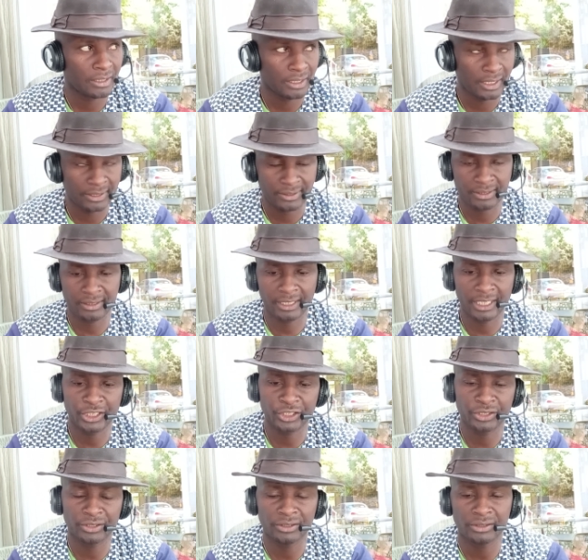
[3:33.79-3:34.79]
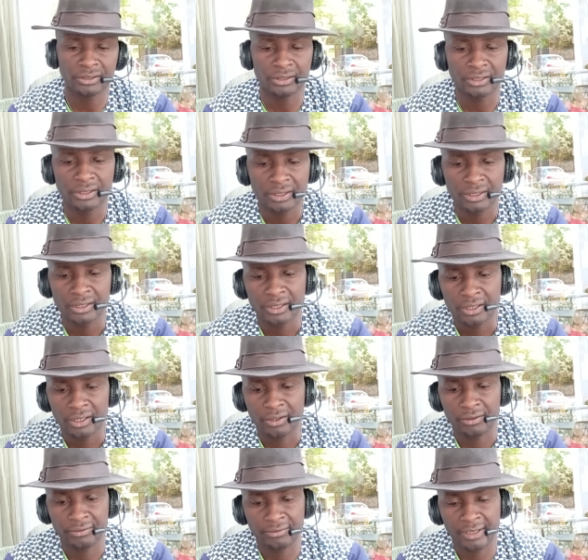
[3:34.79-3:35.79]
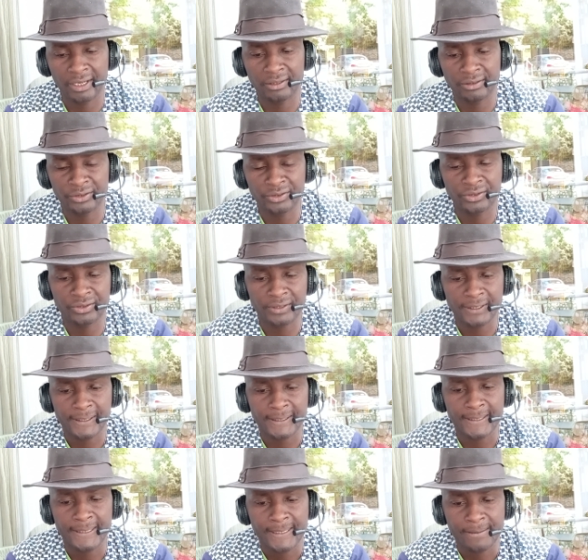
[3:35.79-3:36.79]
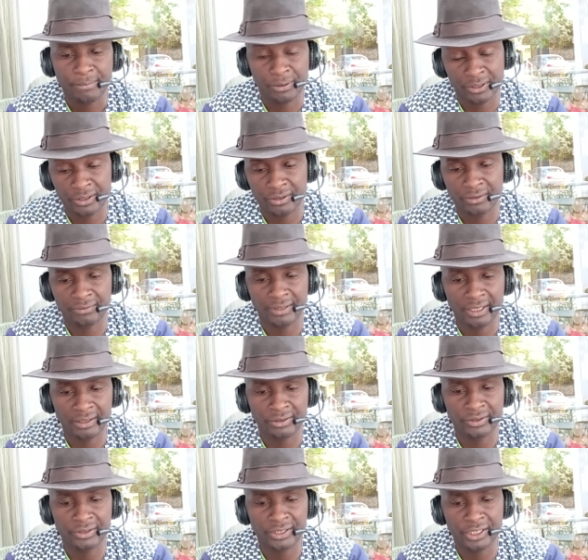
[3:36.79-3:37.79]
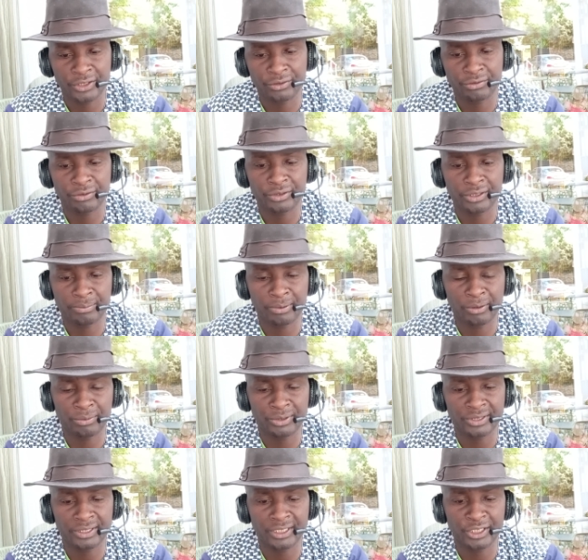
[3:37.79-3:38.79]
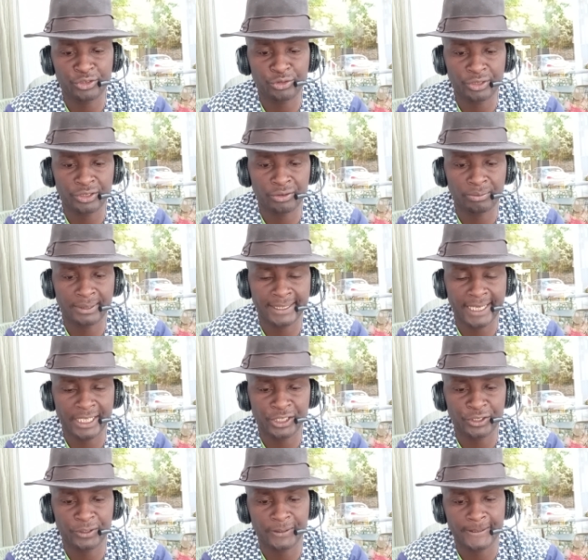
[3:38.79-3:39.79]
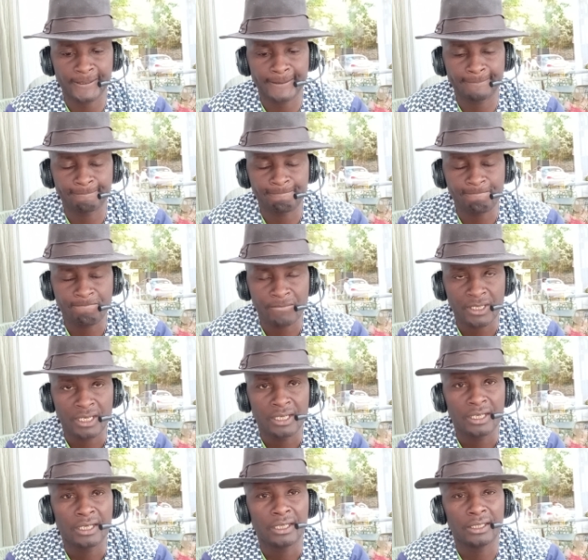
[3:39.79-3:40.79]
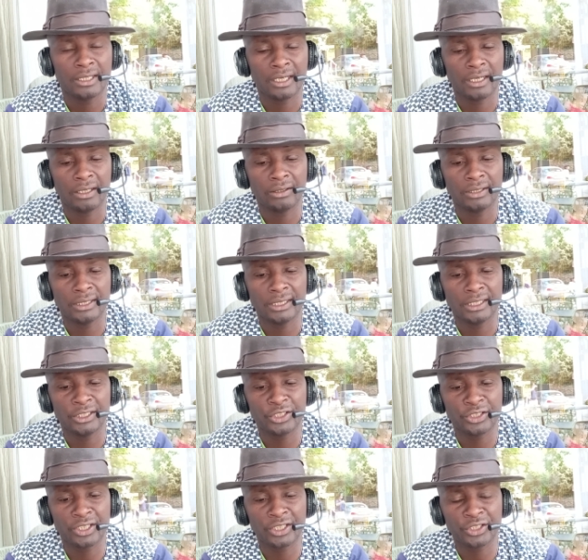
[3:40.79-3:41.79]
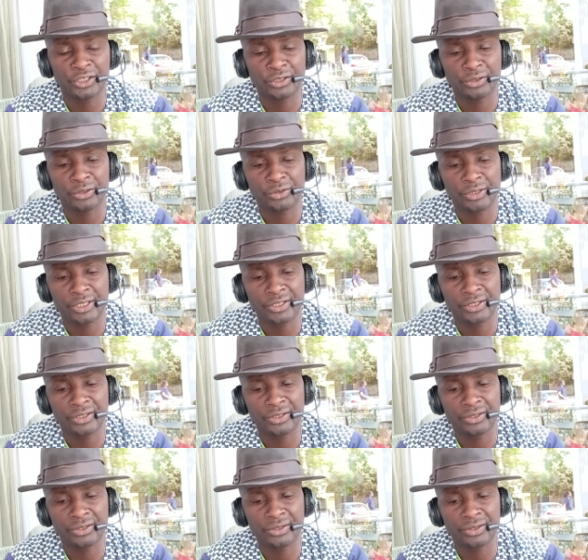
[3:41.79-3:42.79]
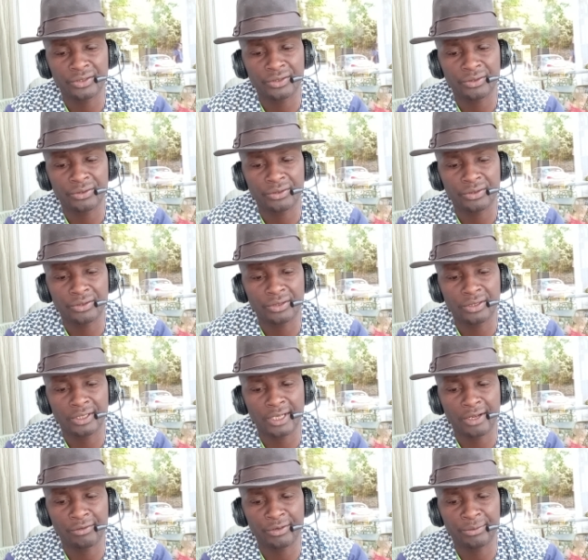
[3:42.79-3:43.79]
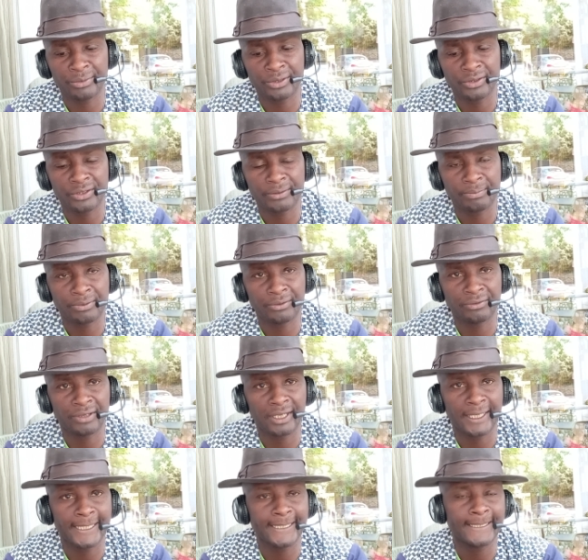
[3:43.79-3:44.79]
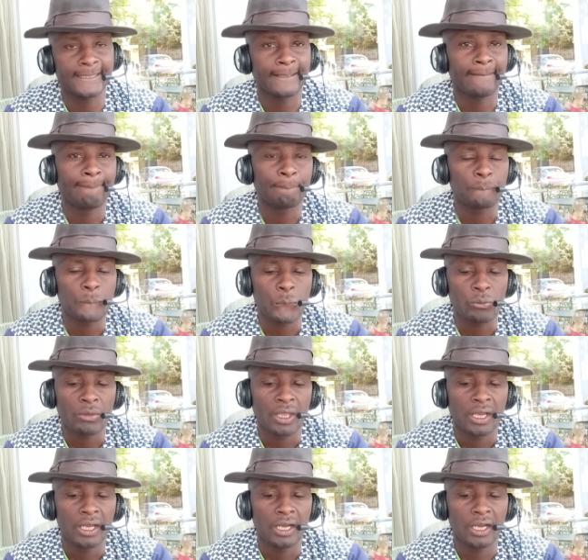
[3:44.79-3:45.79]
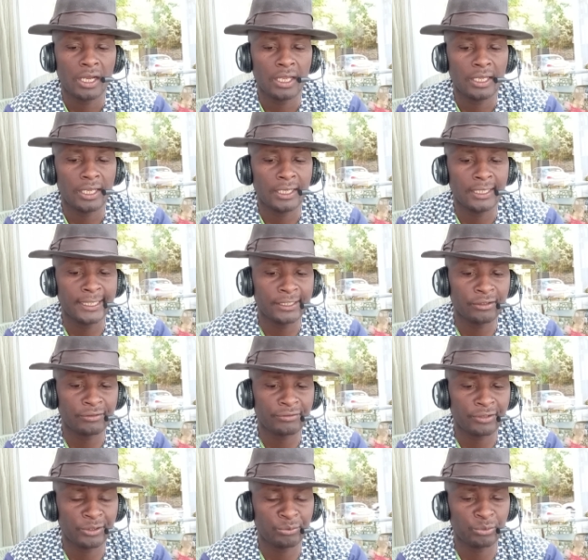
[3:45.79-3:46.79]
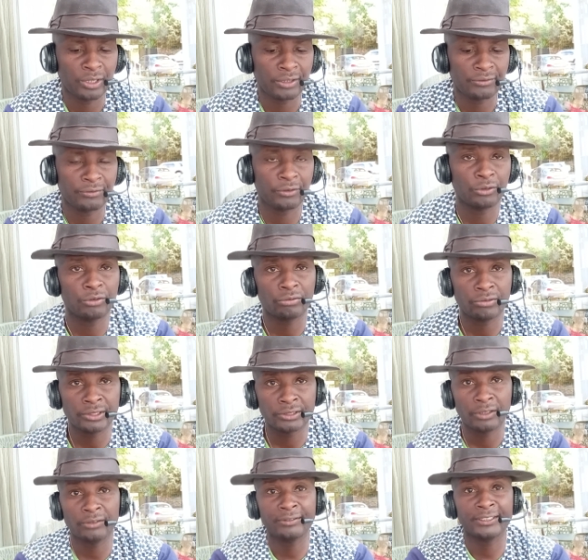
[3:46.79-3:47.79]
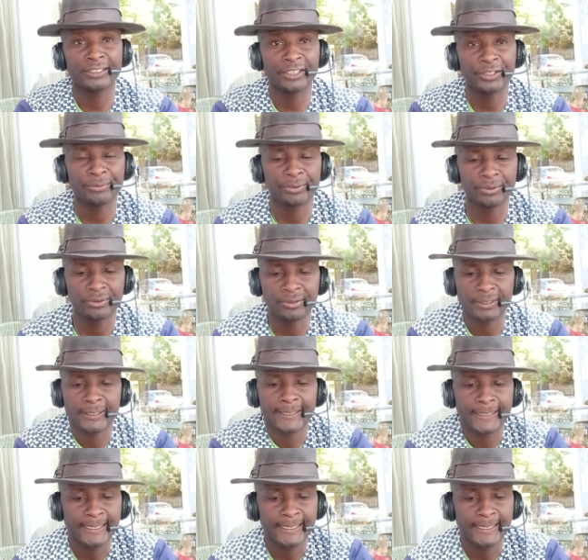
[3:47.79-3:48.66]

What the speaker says: escalation of violence, political violence, is through diplomacy and treaty obligations. Now, international treaties and agreements provide a legal framework for resolving disputes,